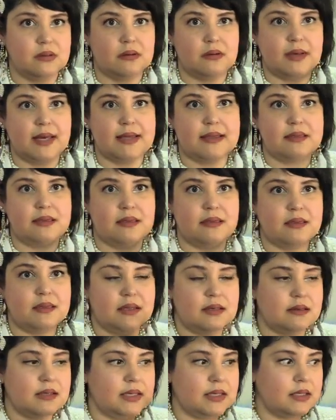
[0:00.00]
like
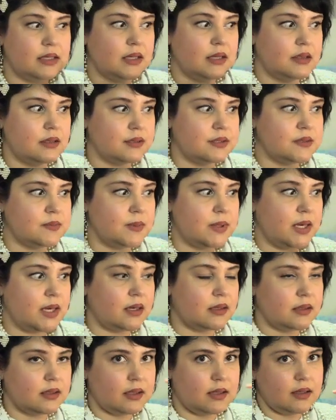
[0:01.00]
th getting this
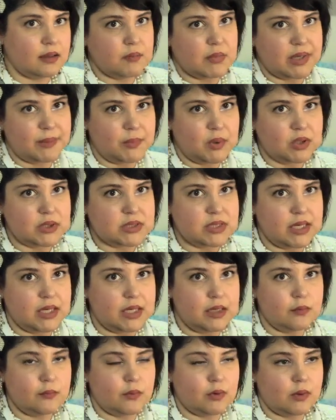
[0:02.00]
bag and getting my
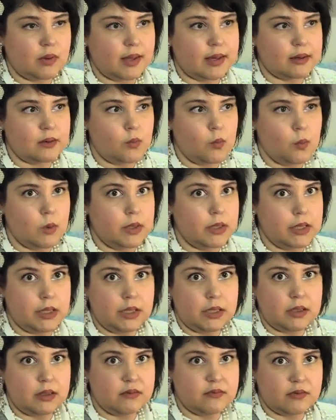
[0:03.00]
Montaigne were like a
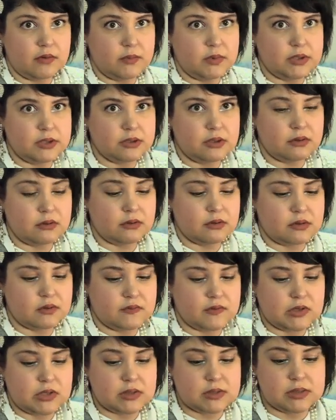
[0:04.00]
180 from each other as
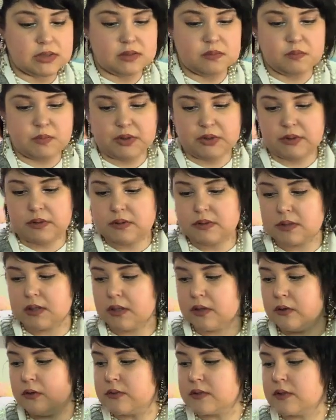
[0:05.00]
far as experience
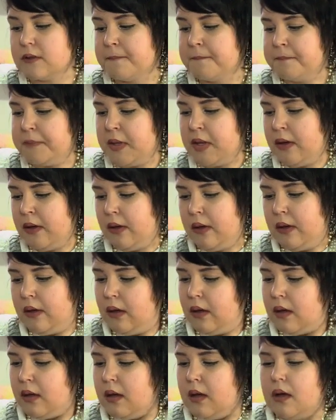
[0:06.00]
goes.
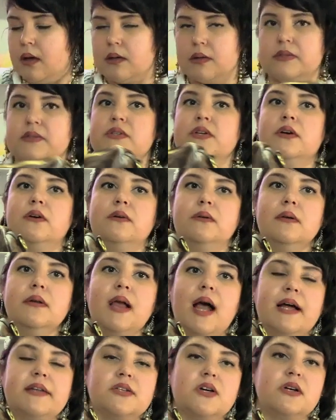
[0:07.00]
So
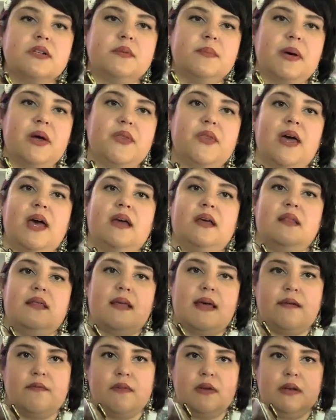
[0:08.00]
I talked about that in
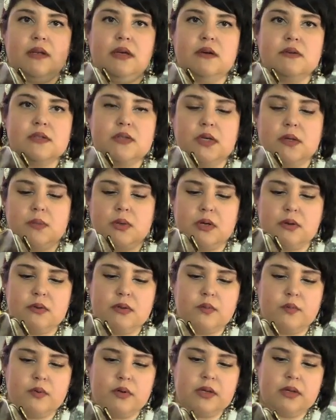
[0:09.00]
that video, so I'm not going
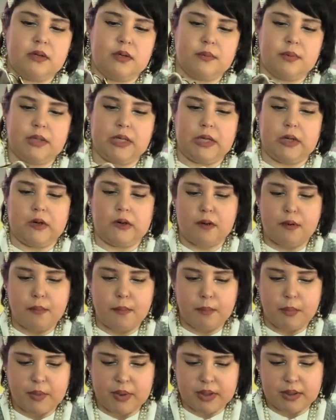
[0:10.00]
to bring it up here.
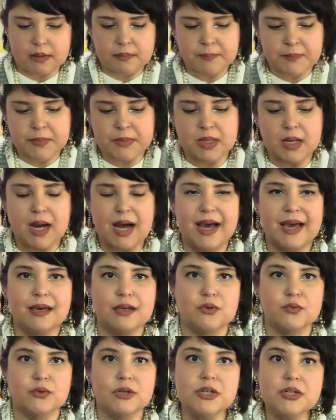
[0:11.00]
But I had
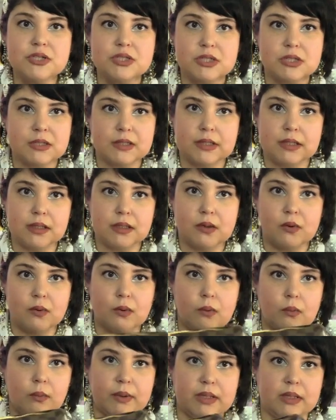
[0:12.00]
originally
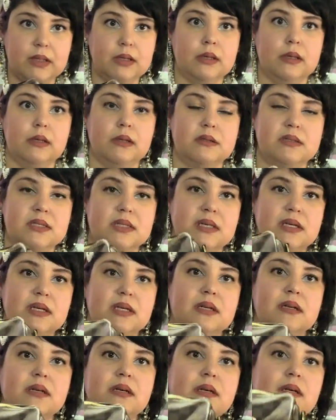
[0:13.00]
went in to
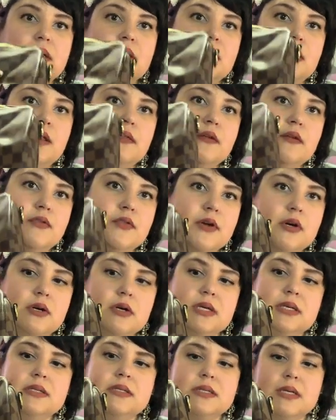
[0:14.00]
get the
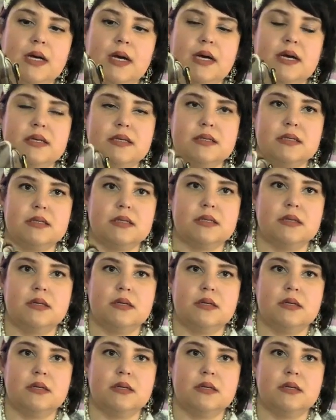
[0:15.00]
30 size,